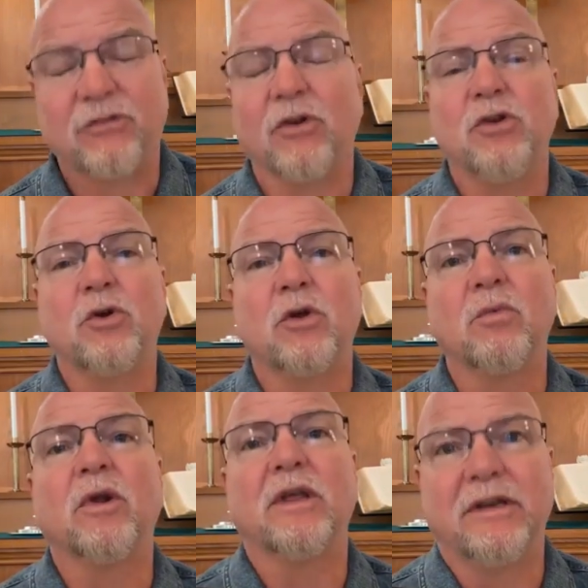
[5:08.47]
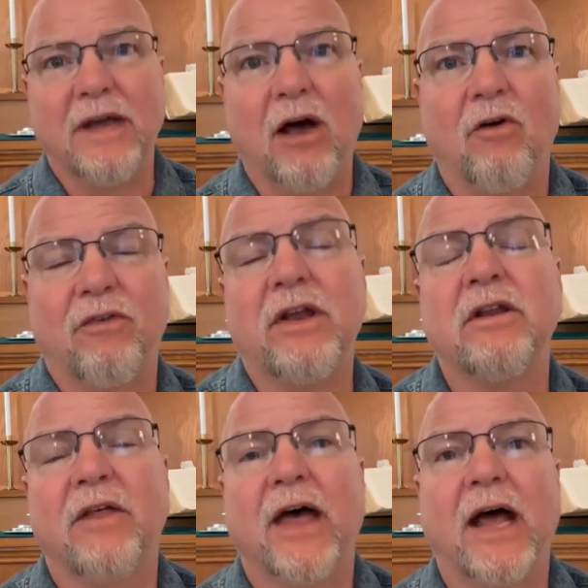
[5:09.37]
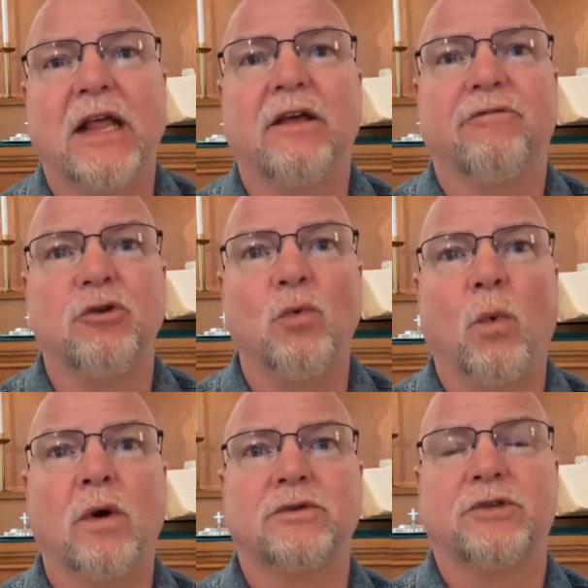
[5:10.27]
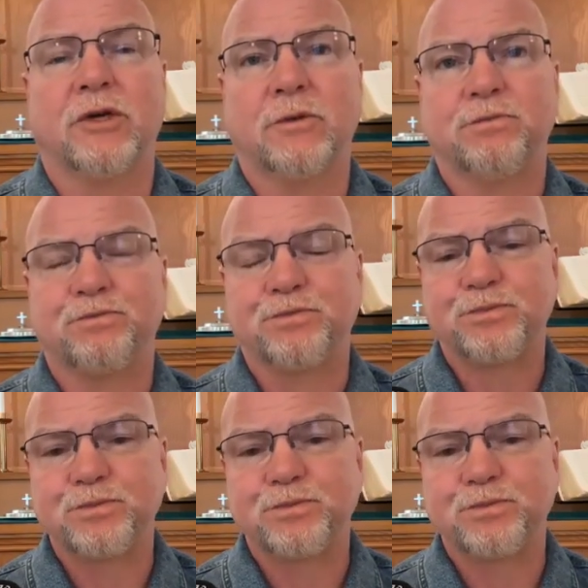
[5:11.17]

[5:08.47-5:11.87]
And so you can really delve into that if you want to.